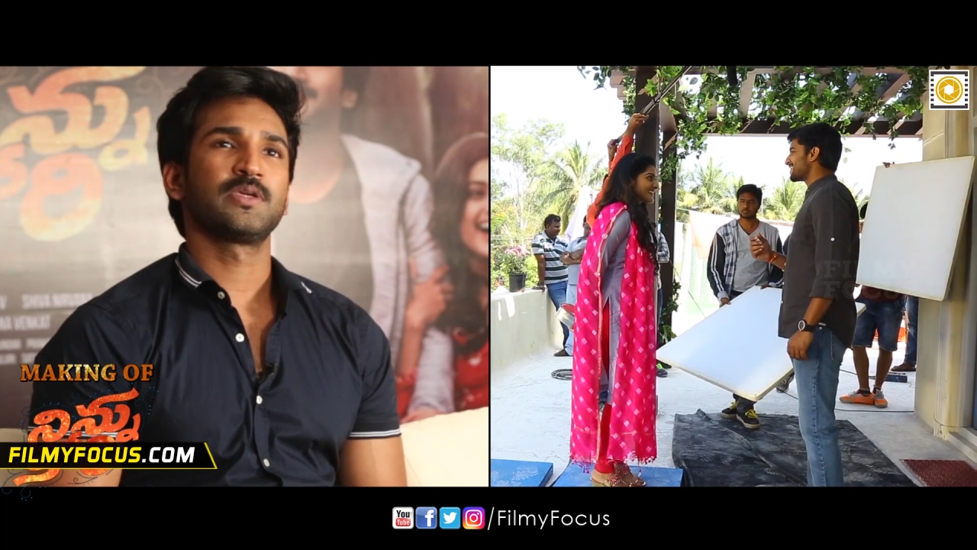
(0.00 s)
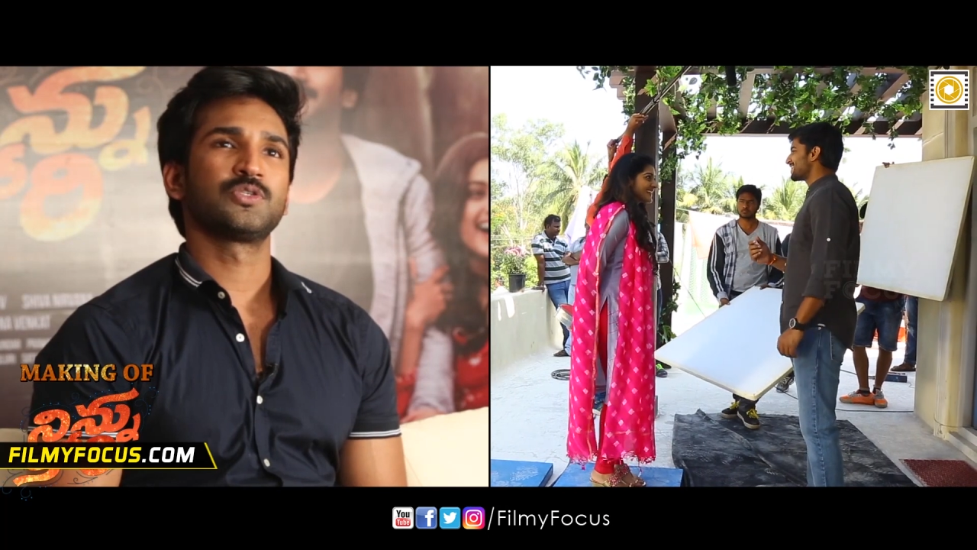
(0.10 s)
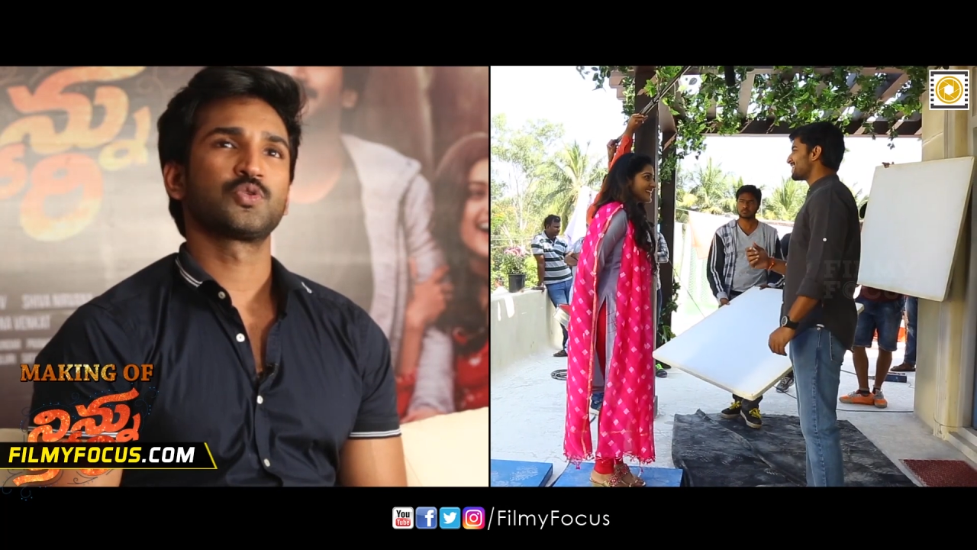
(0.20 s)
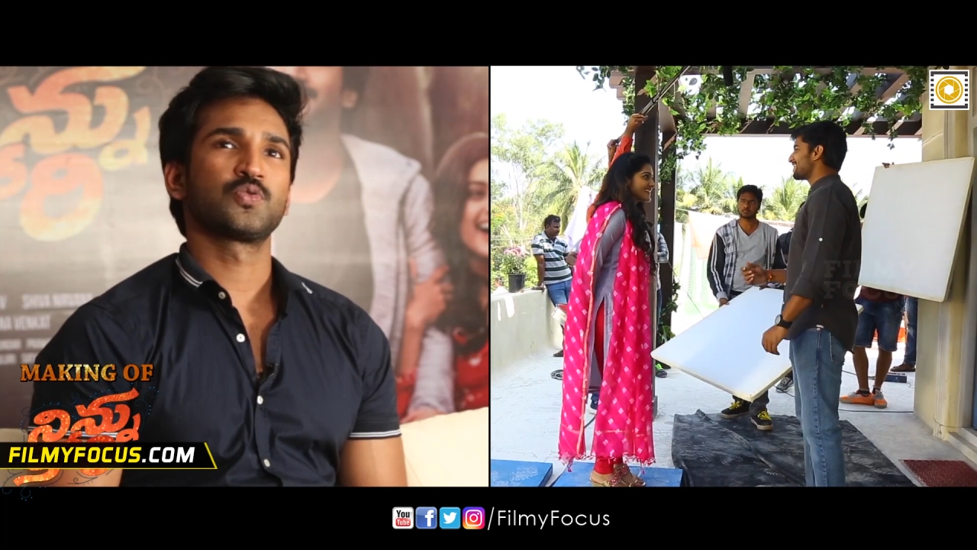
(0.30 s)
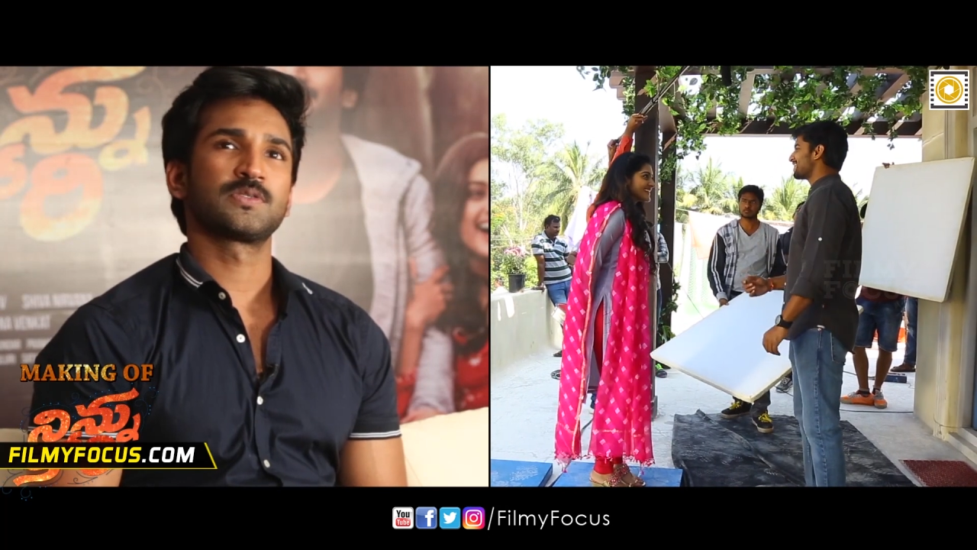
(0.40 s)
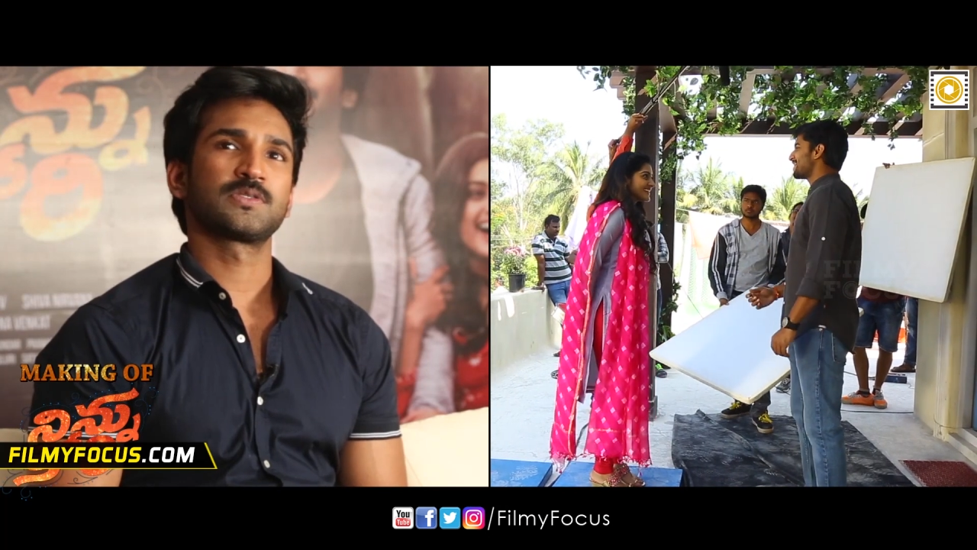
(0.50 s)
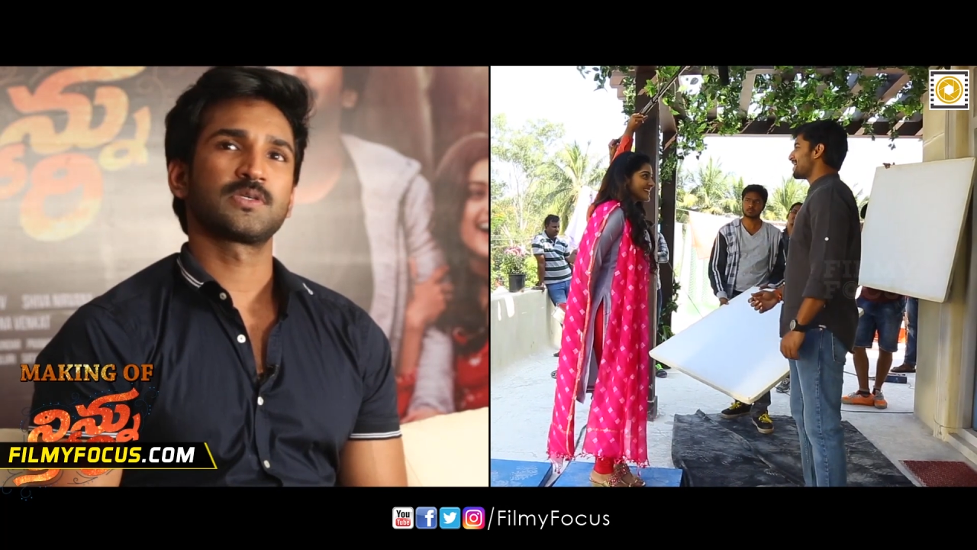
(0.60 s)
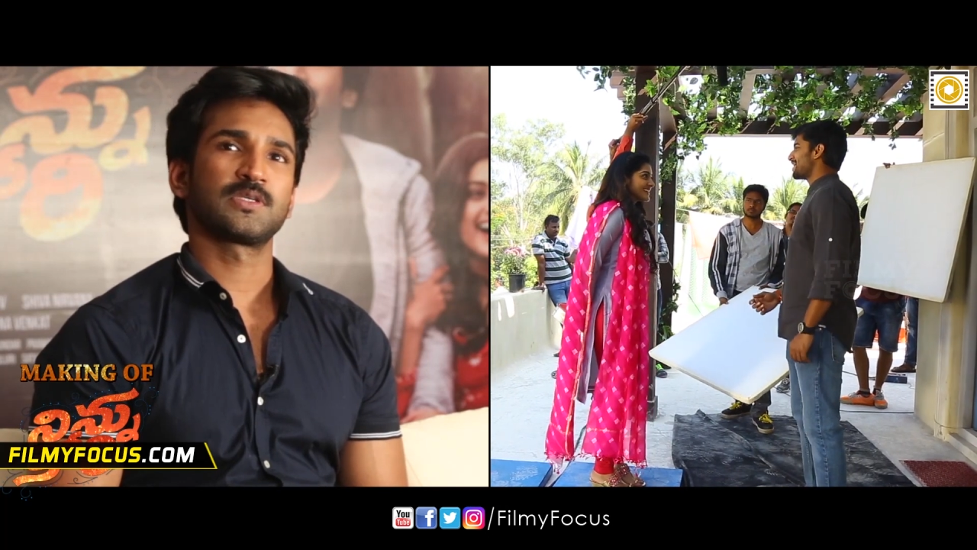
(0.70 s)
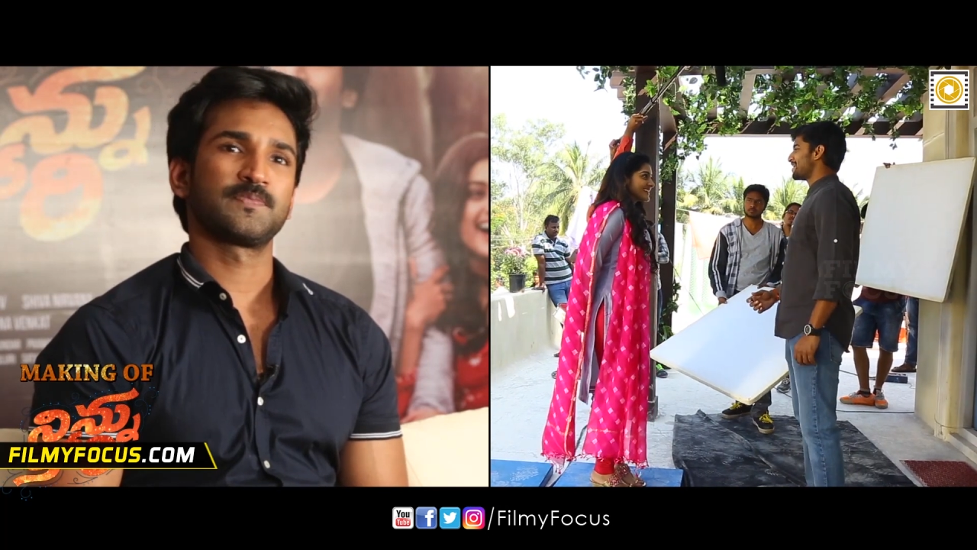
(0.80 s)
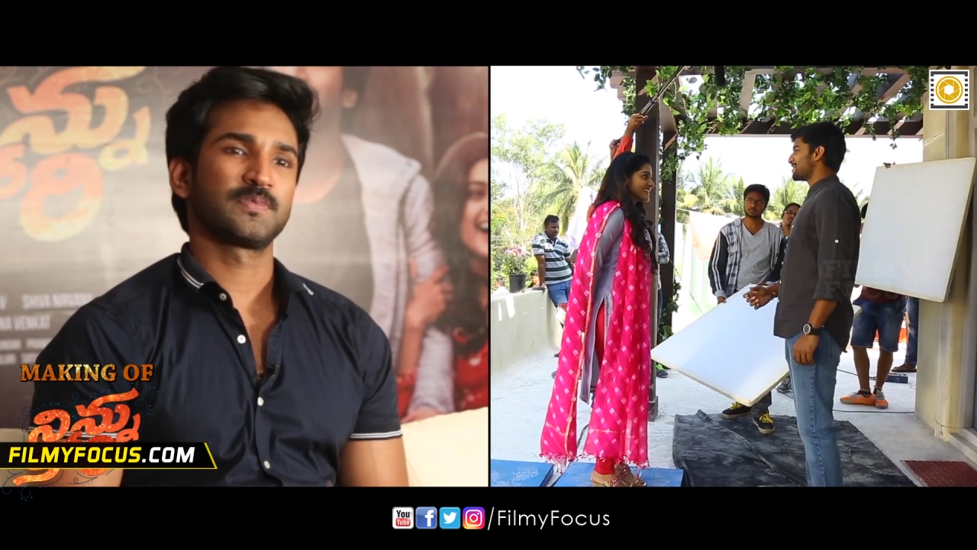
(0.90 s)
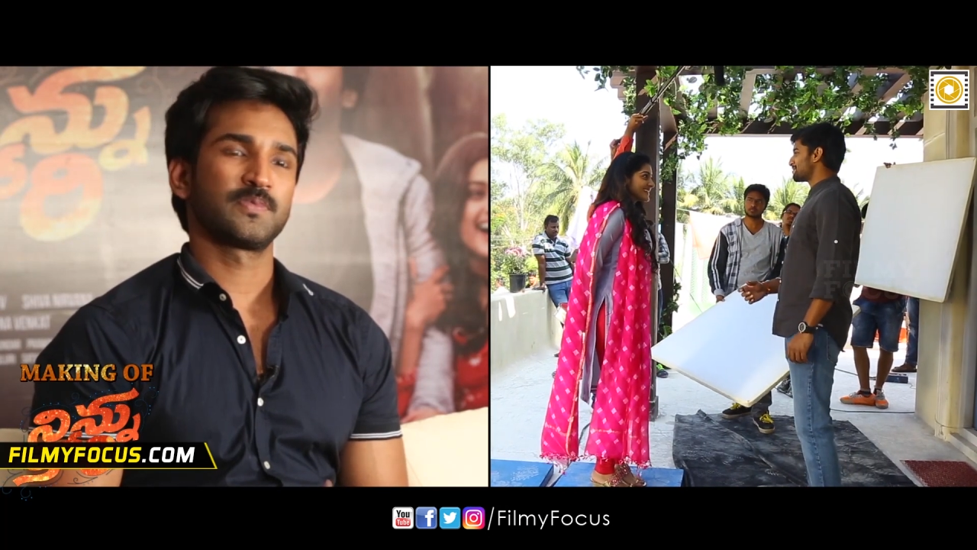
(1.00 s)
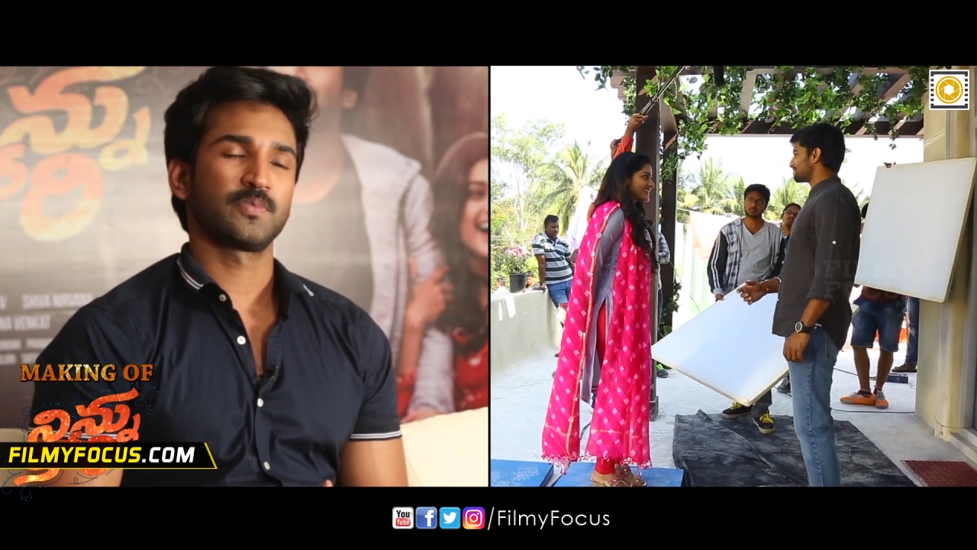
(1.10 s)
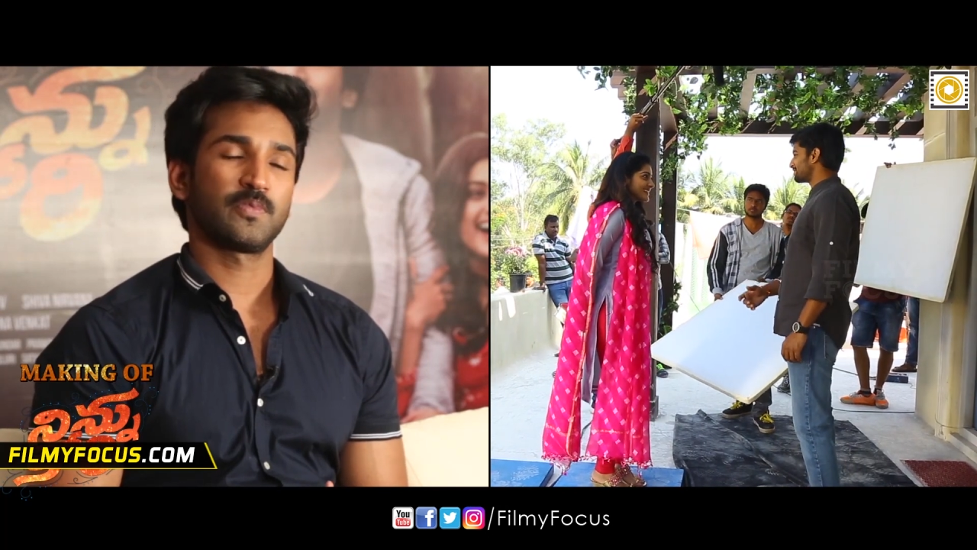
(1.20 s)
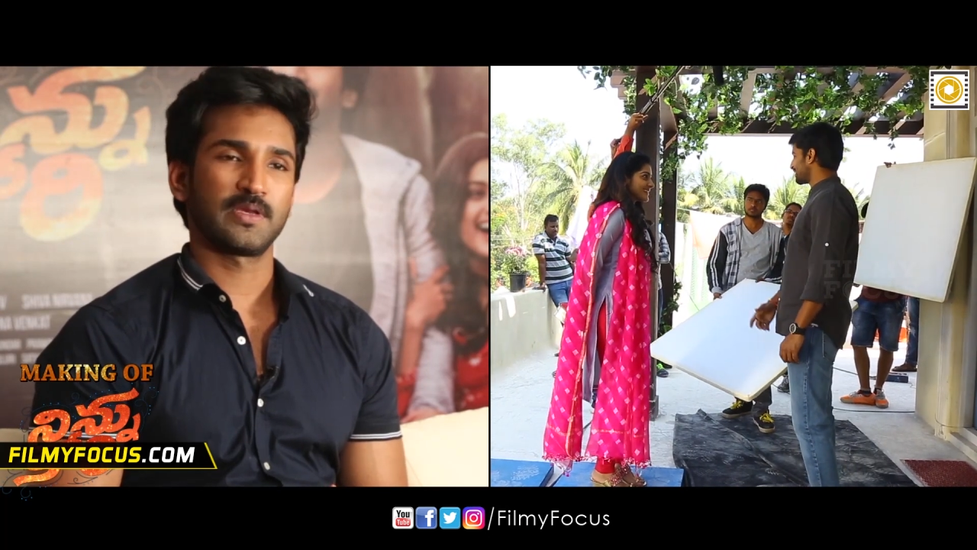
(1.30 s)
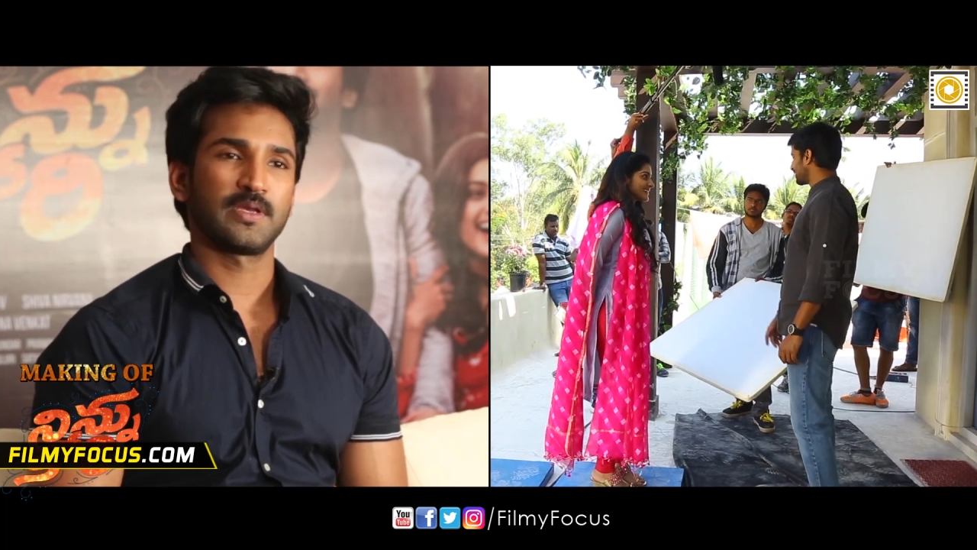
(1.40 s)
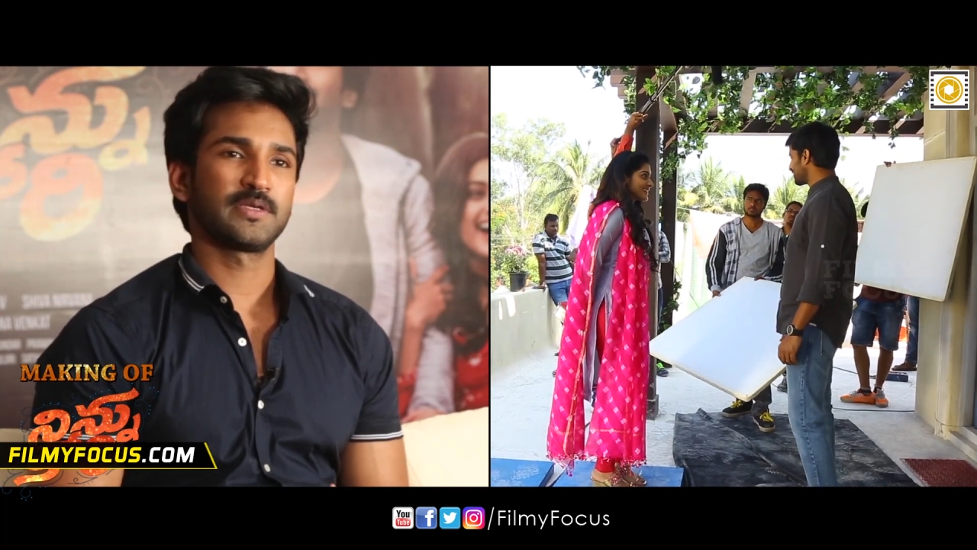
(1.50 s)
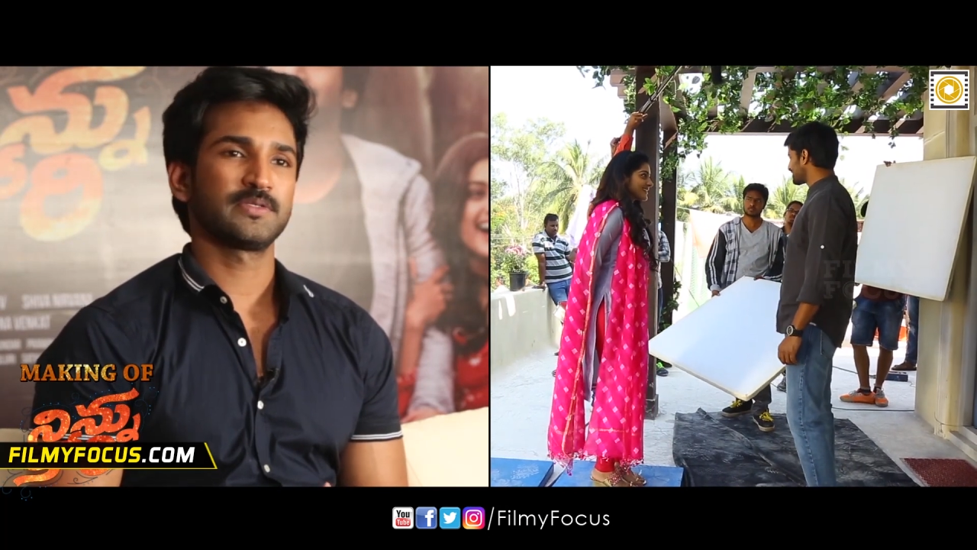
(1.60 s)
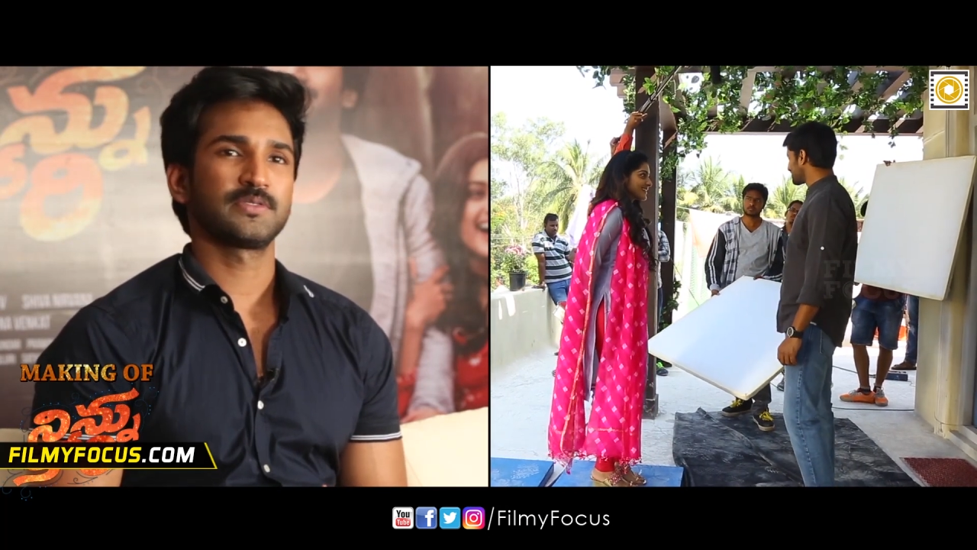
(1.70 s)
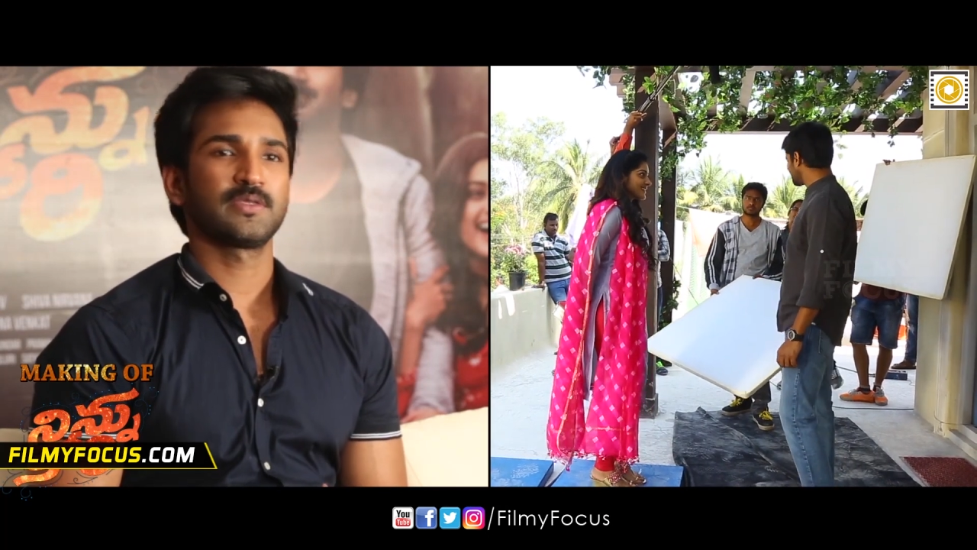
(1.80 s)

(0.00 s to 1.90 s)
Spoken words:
he chooses scripts very nice